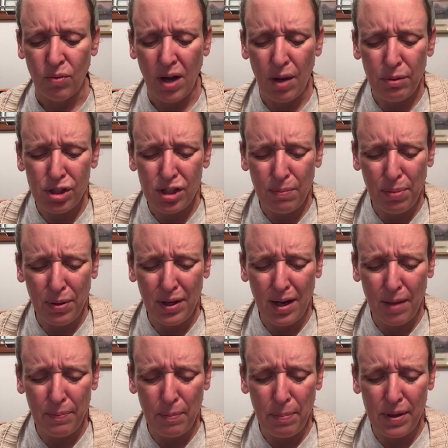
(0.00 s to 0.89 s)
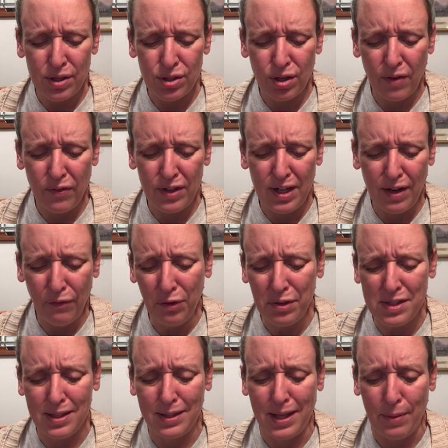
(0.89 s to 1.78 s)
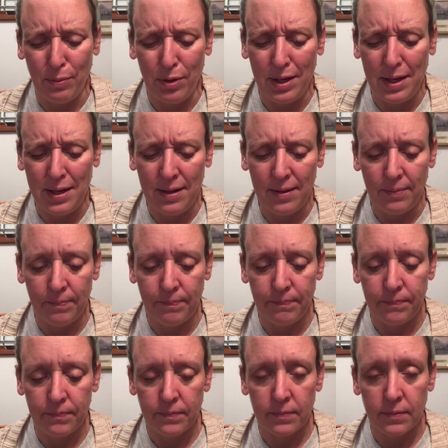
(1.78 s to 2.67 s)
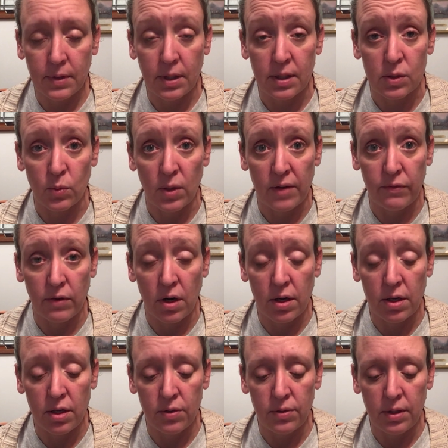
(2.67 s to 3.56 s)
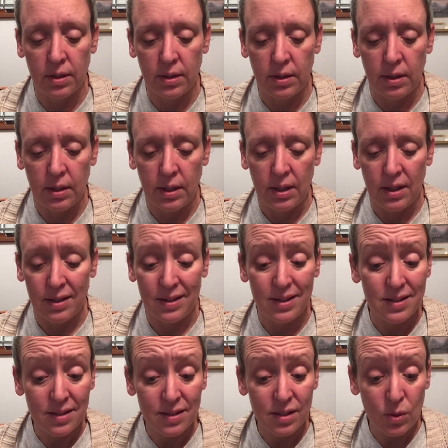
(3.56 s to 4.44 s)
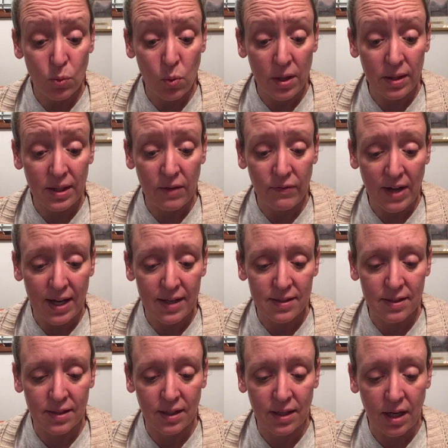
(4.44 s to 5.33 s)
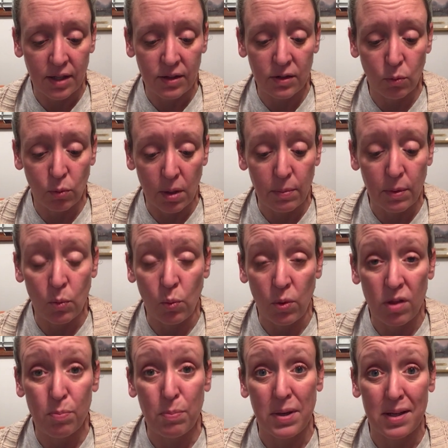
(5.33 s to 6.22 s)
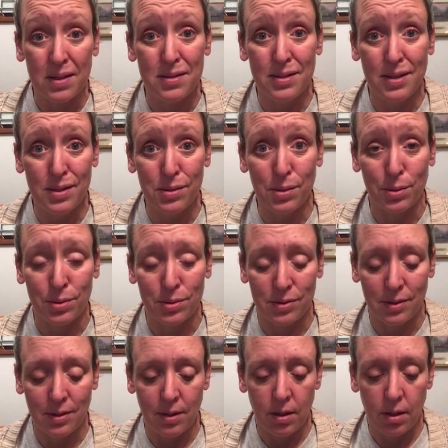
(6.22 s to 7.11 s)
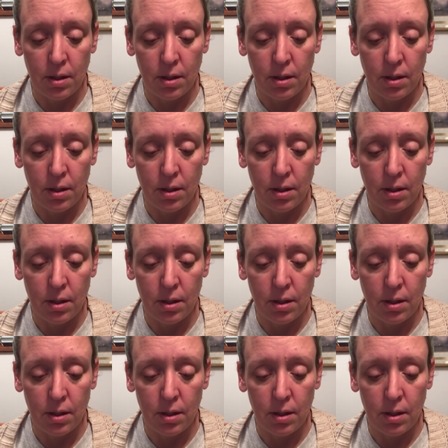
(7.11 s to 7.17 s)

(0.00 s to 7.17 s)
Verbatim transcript: Why would she put up a picture of a different celebrity? His wife argued. This is the one they've asked to cut the ribbon with big scissors.